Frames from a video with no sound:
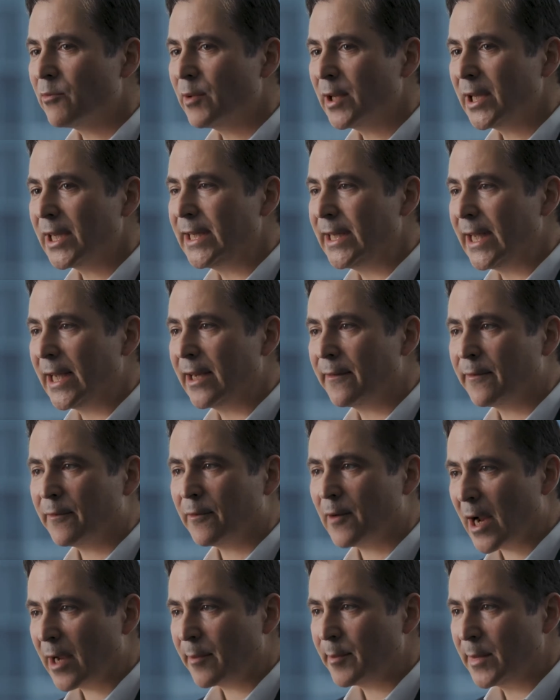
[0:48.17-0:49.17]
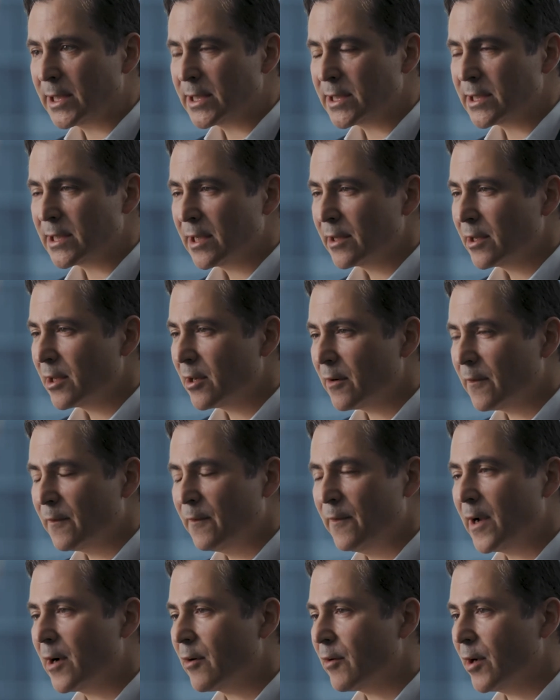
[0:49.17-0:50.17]
really data fragments that are
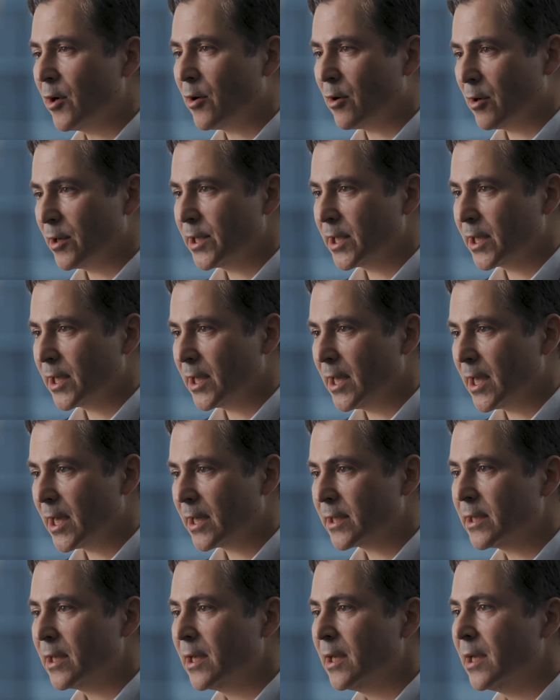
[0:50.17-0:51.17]
very hard to connect,